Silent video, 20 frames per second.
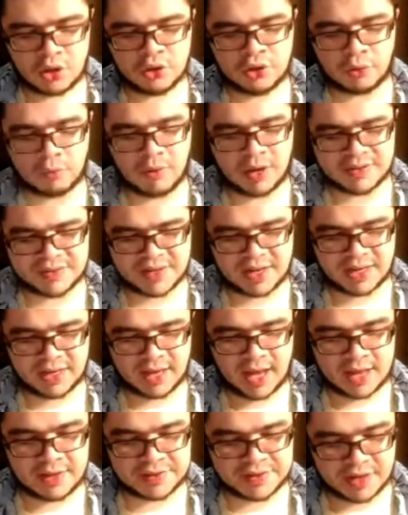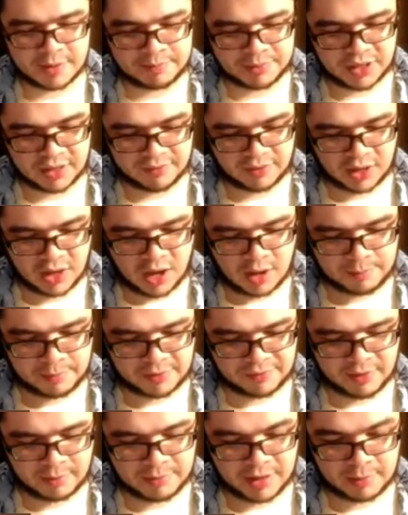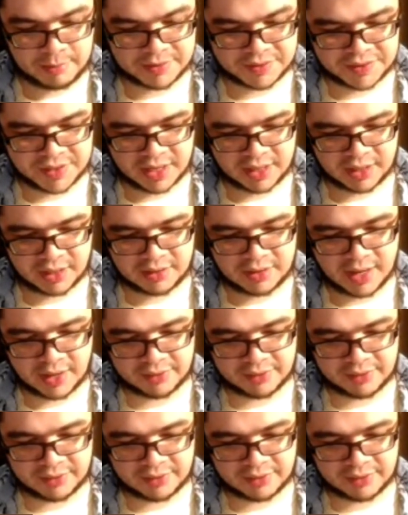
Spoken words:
the runs that he ends up giving up, if I'm not mistaken,